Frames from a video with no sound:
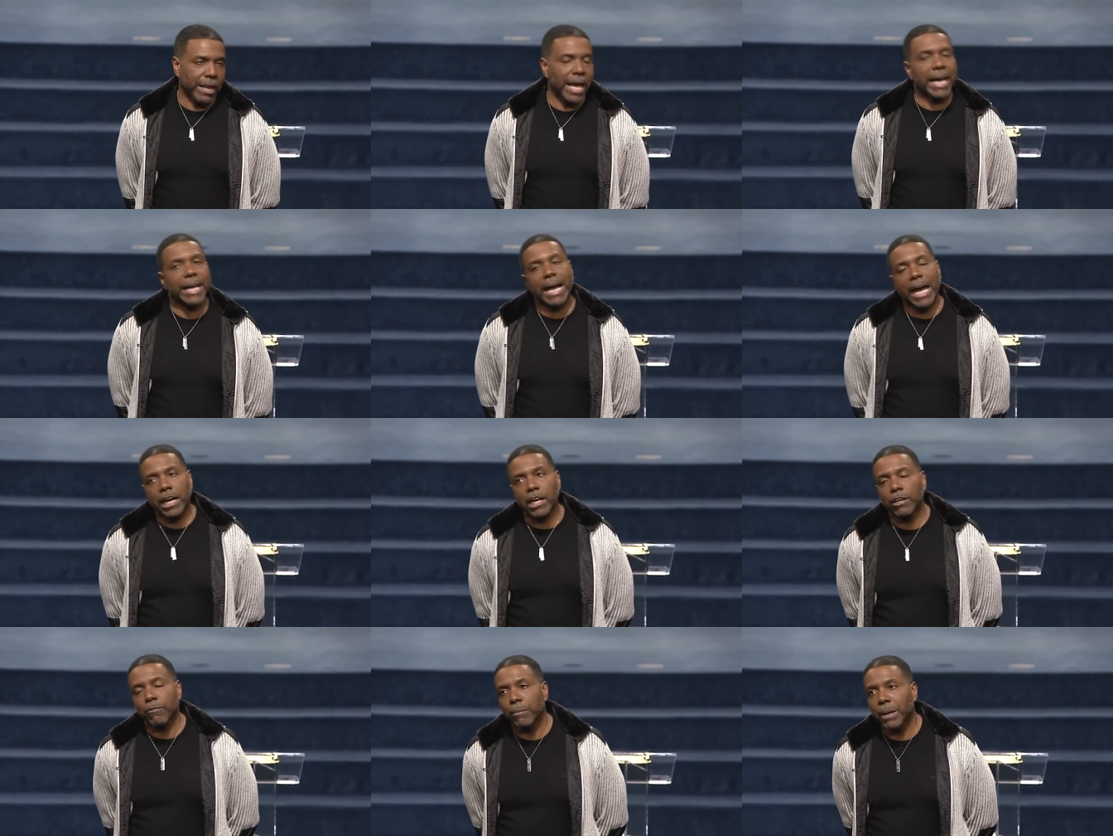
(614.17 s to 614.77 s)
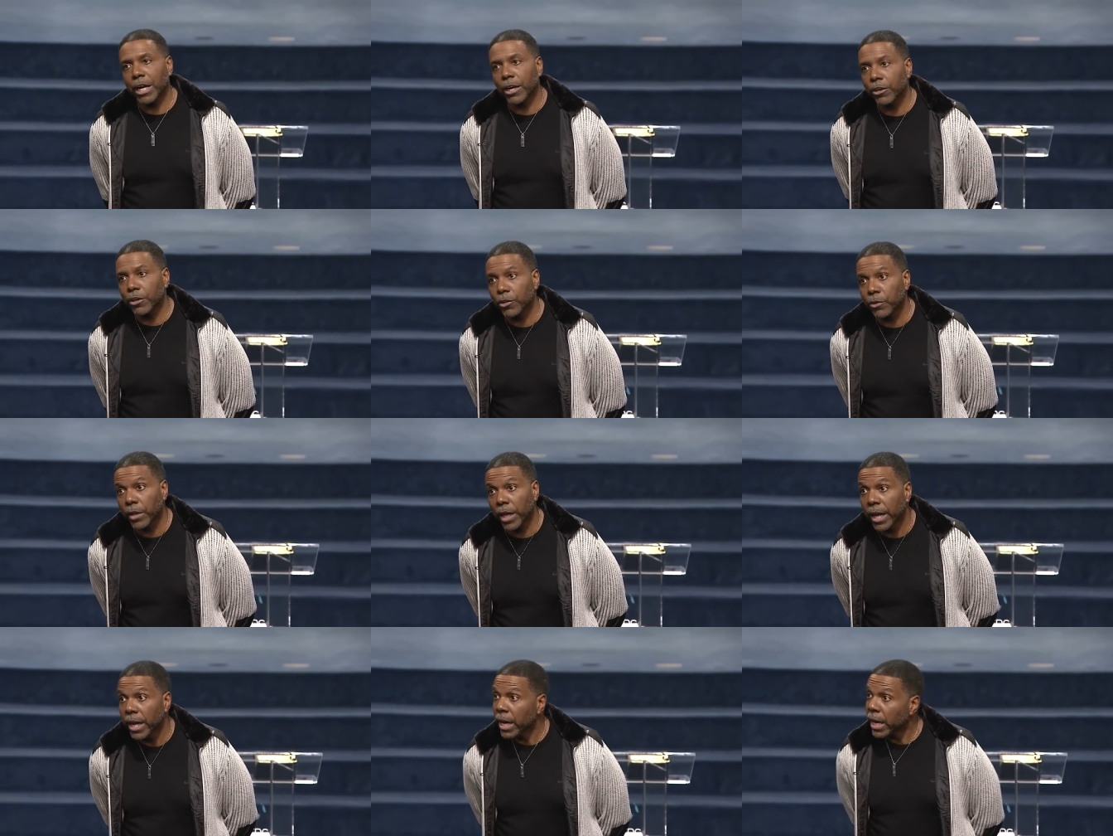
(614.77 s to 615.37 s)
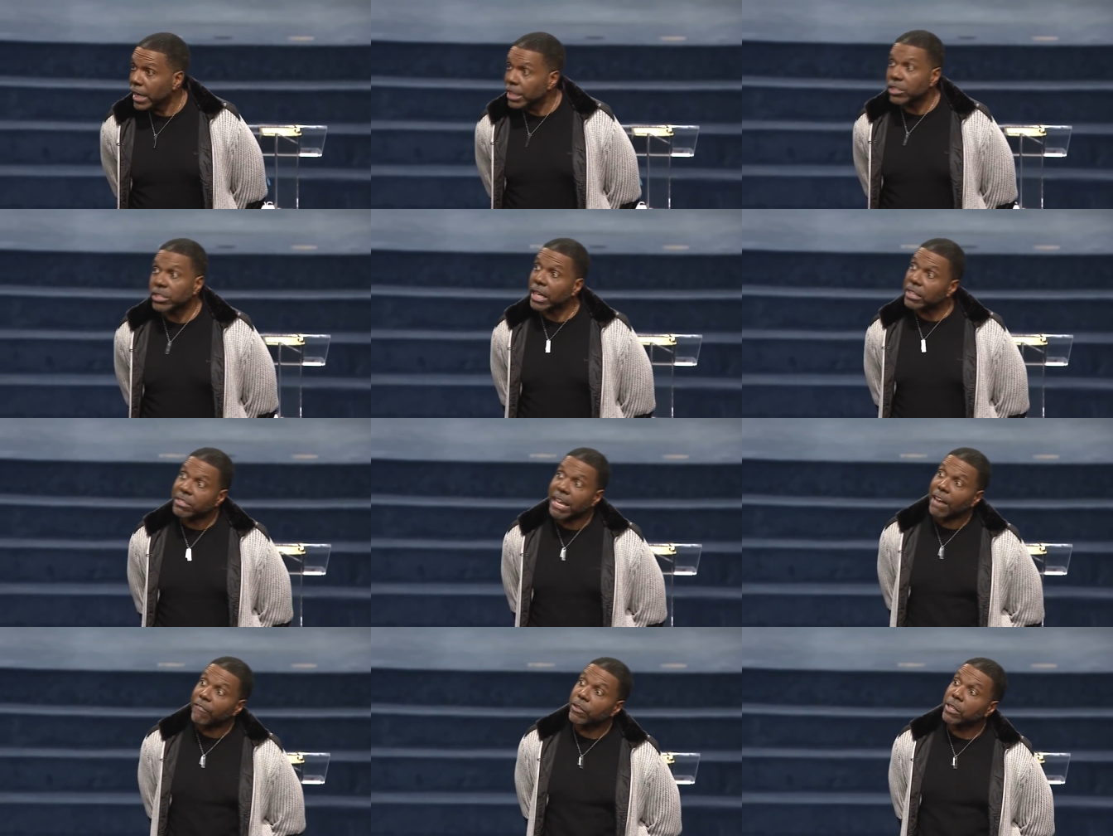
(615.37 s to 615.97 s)
I ain't got enough money to do that. He
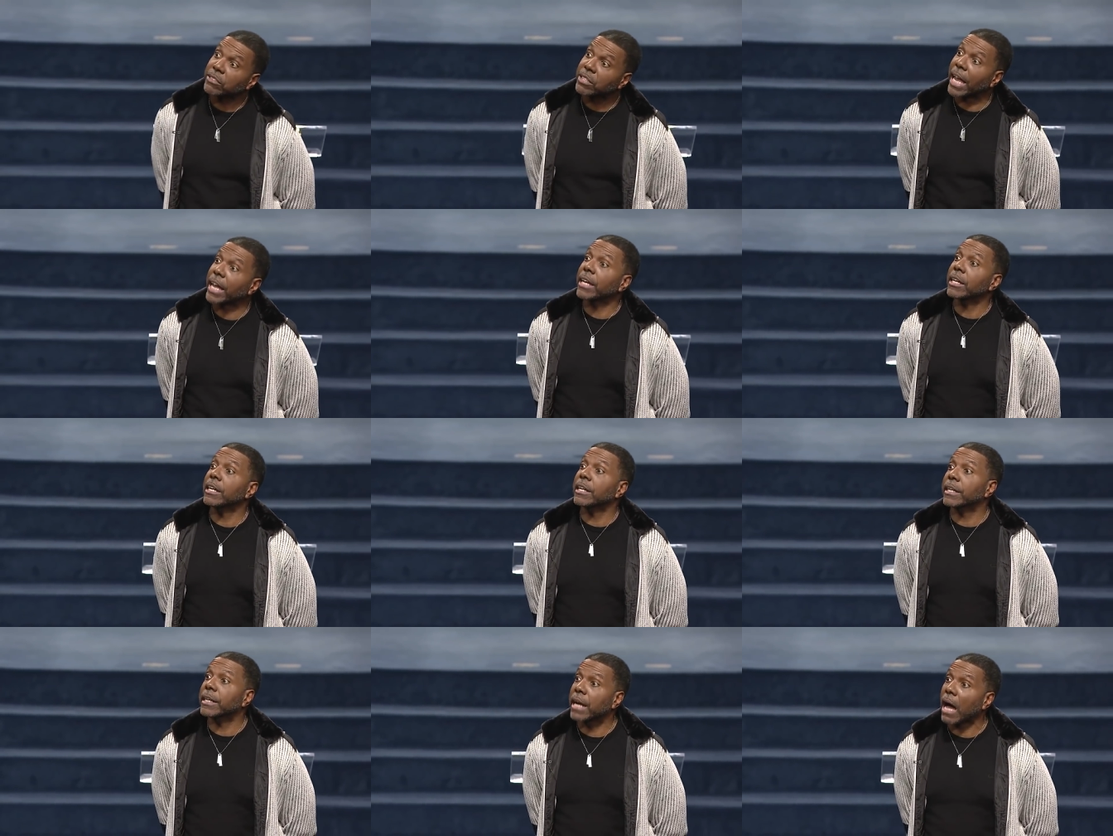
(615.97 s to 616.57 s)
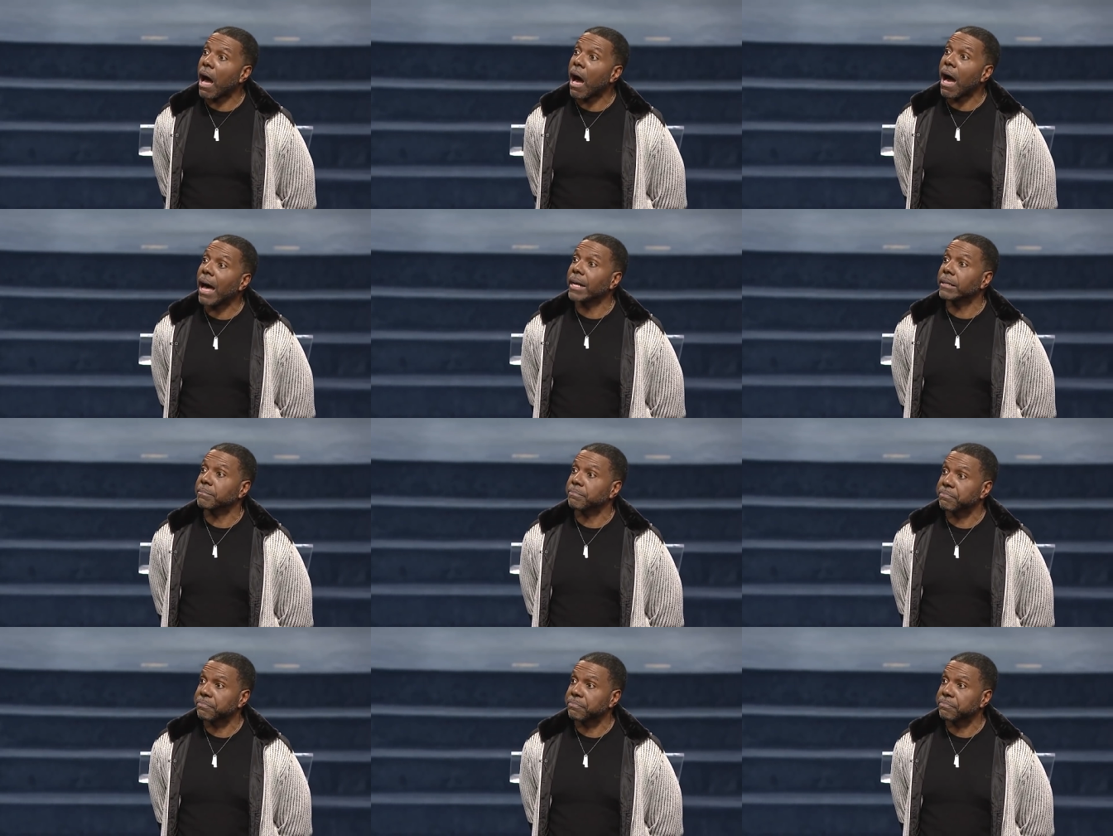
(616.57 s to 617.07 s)
says, Have you taken it to God?